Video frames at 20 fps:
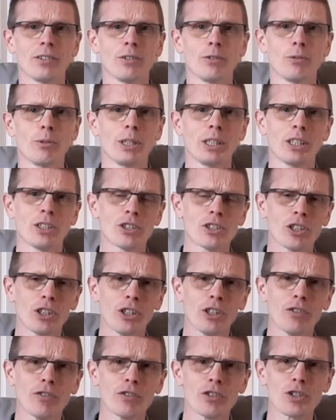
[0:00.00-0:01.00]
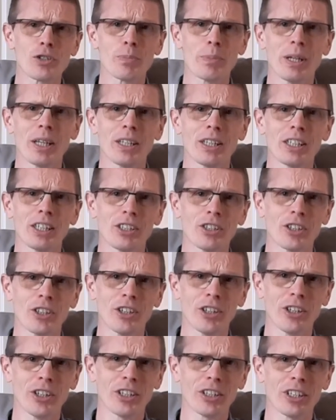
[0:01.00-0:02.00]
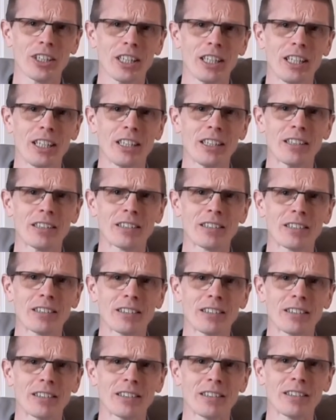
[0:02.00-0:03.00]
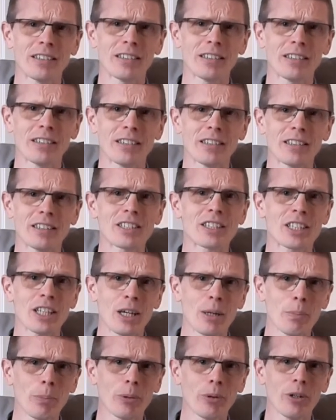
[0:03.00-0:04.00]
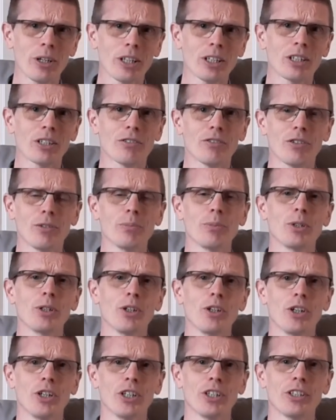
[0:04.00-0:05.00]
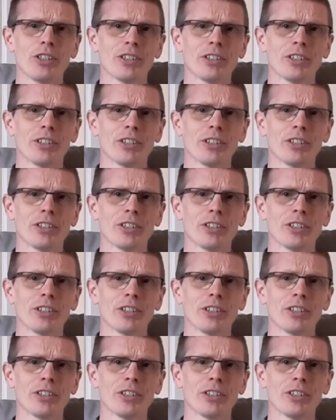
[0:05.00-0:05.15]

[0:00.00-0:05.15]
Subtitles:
we deserve to spend eternity separated from God